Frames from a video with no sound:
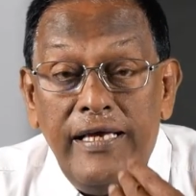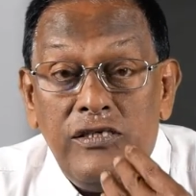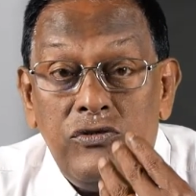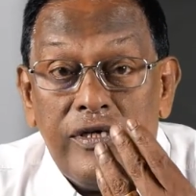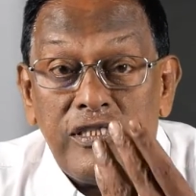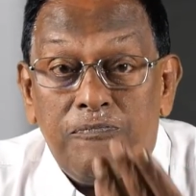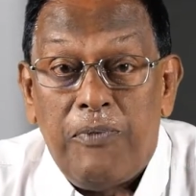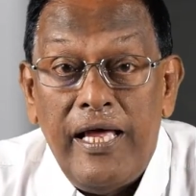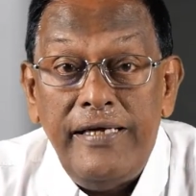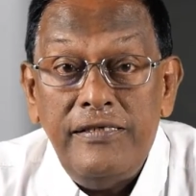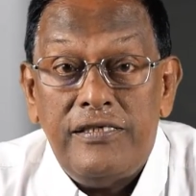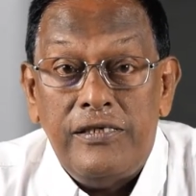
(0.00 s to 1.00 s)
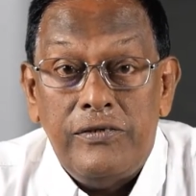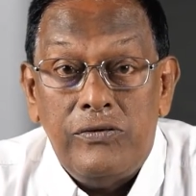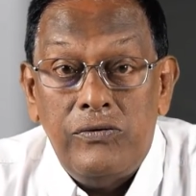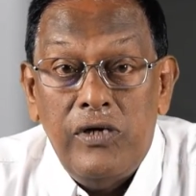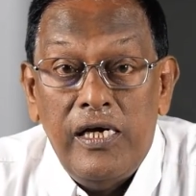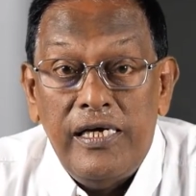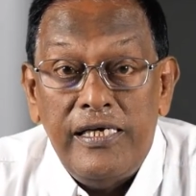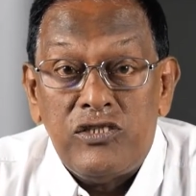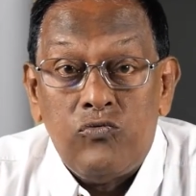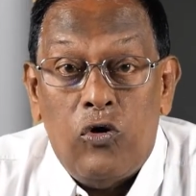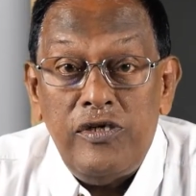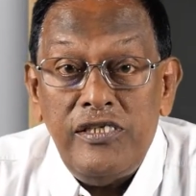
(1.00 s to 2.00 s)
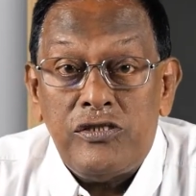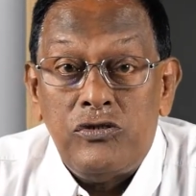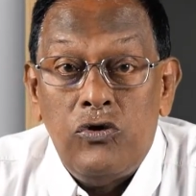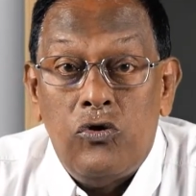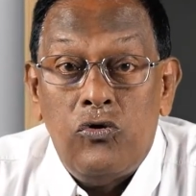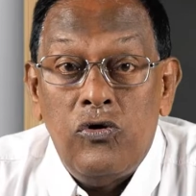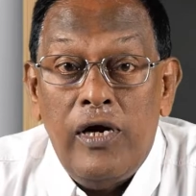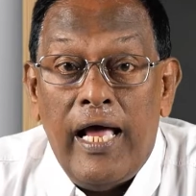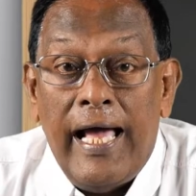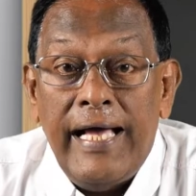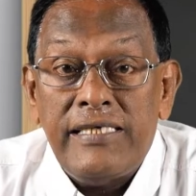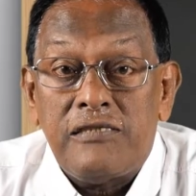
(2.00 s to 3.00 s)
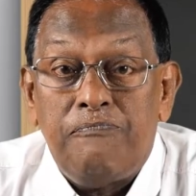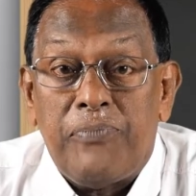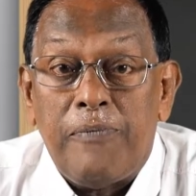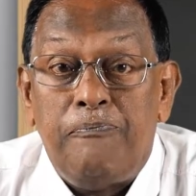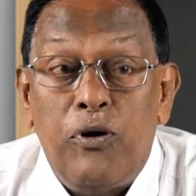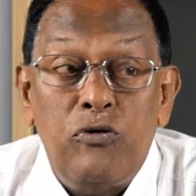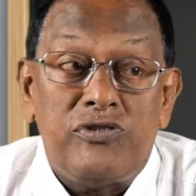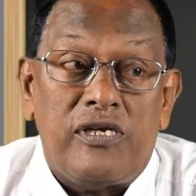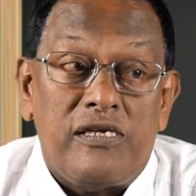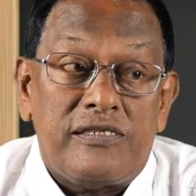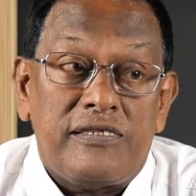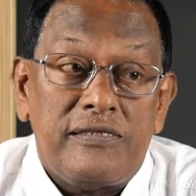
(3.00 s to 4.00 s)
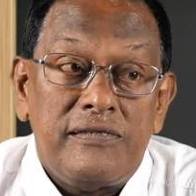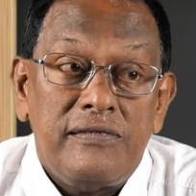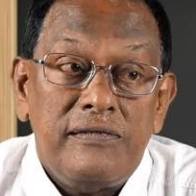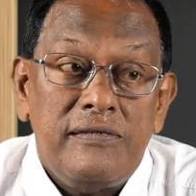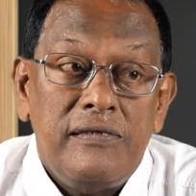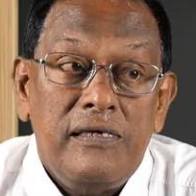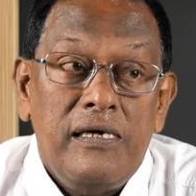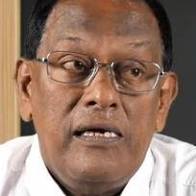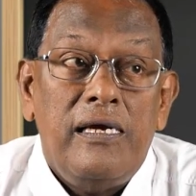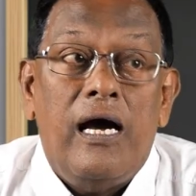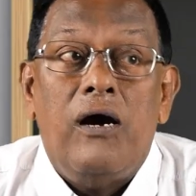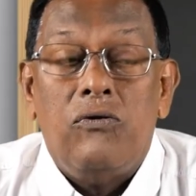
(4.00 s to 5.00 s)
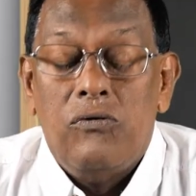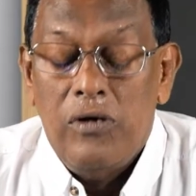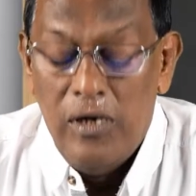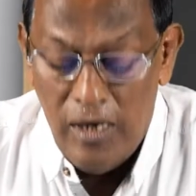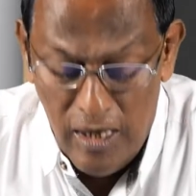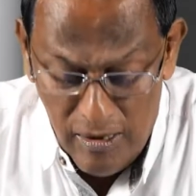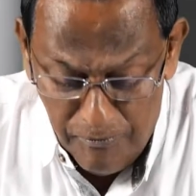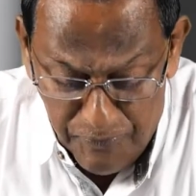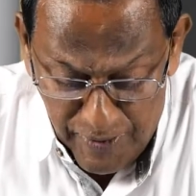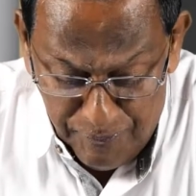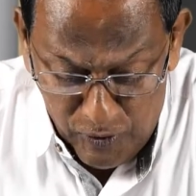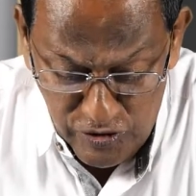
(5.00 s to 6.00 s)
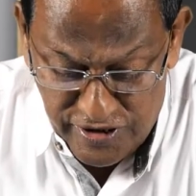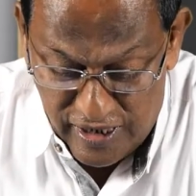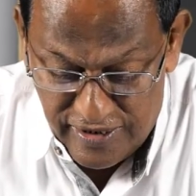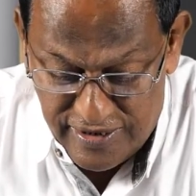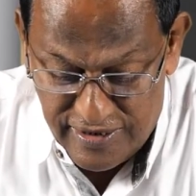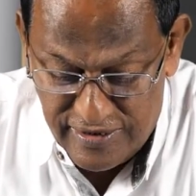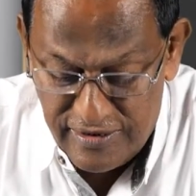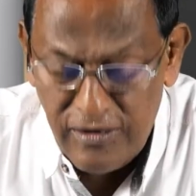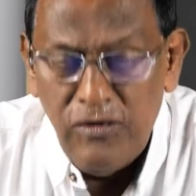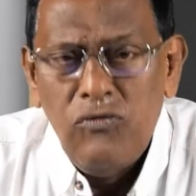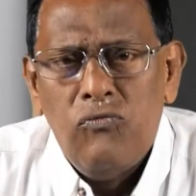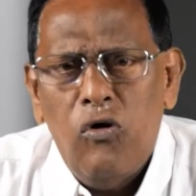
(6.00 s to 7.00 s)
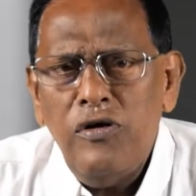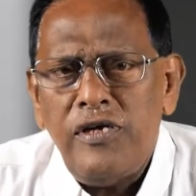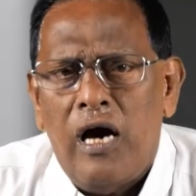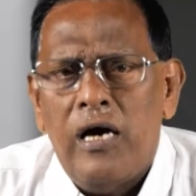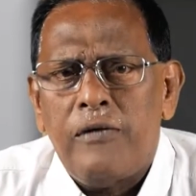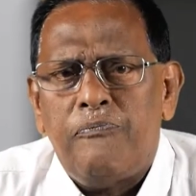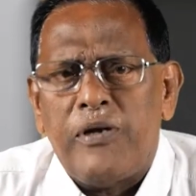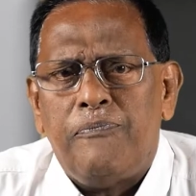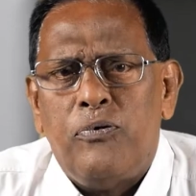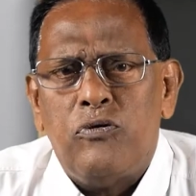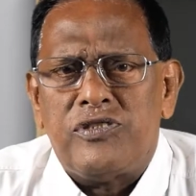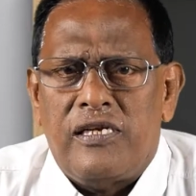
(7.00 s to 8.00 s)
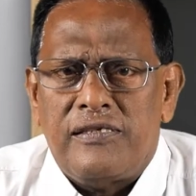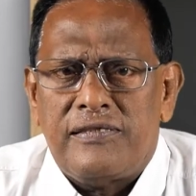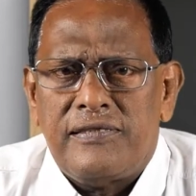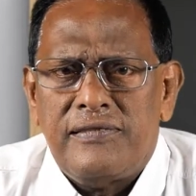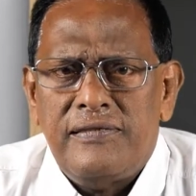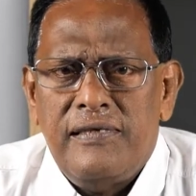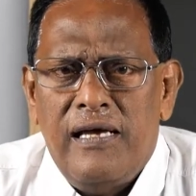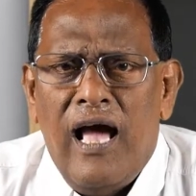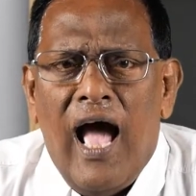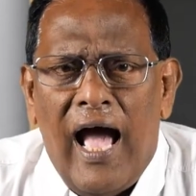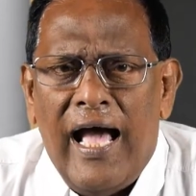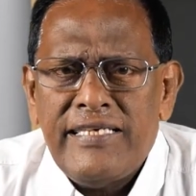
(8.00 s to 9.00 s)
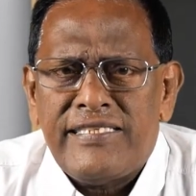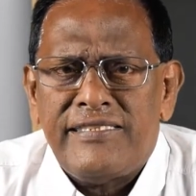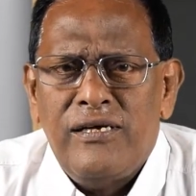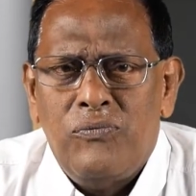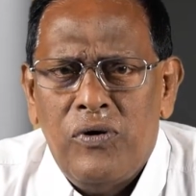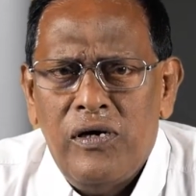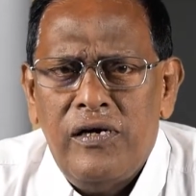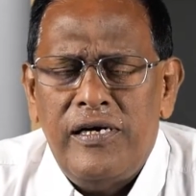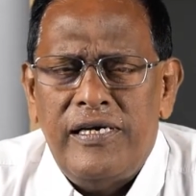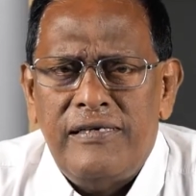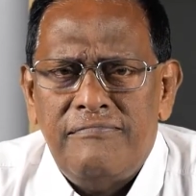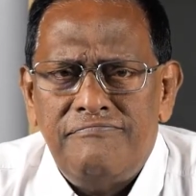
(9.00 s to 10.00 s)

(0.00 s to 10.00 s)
to explain to you is what is known as proposals. Now, proposals. What are proposals? As the word